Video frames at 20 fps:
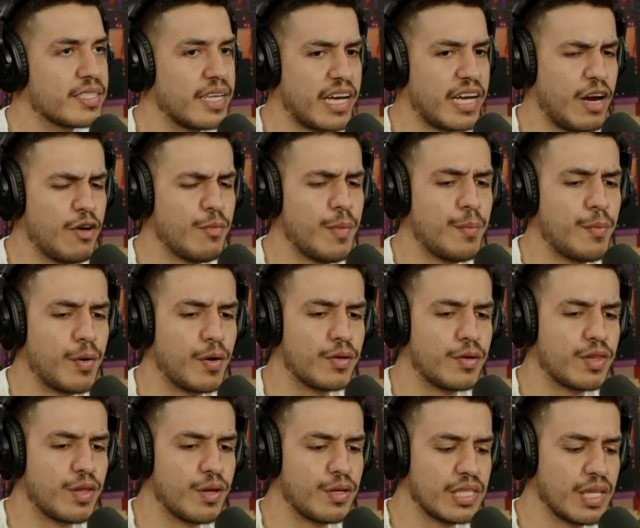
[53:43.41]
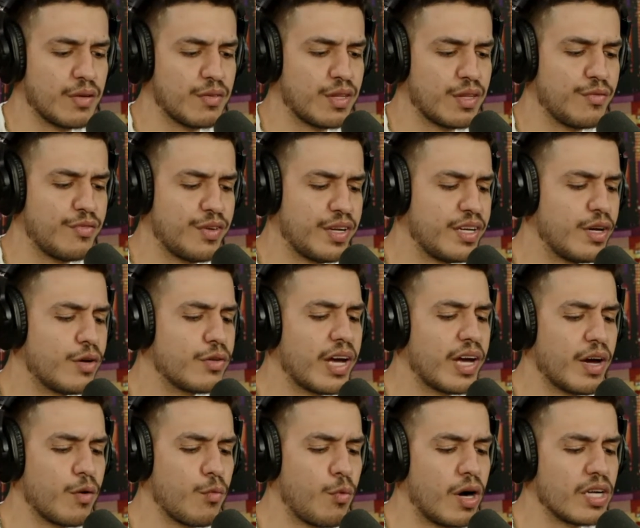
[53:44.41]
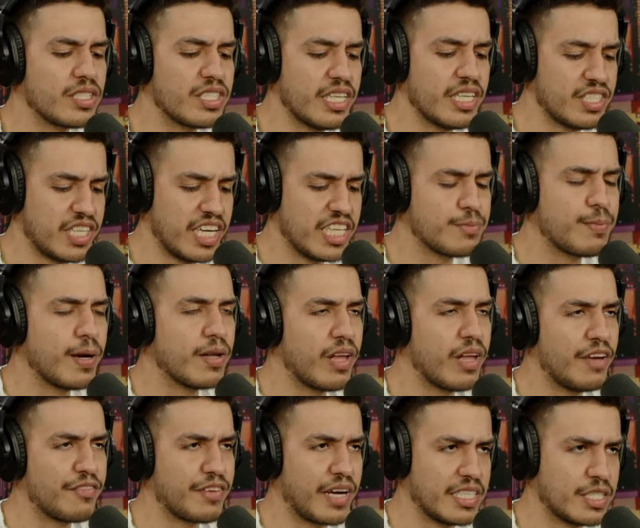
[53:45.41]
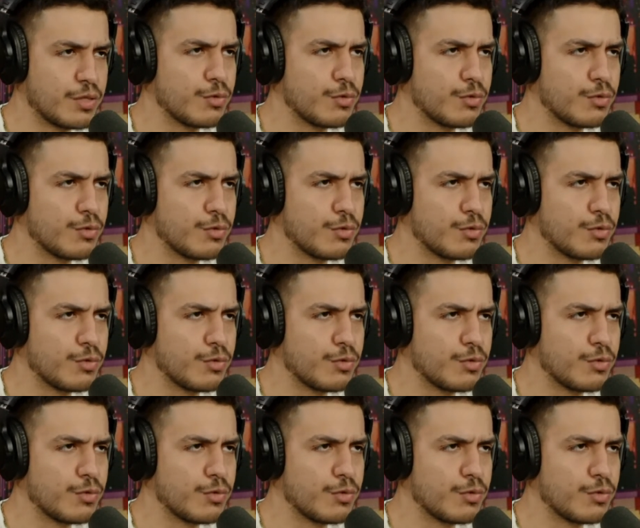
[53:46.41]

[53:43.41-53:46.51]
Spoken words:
Like I remember the video that I watched that changed my life, guys.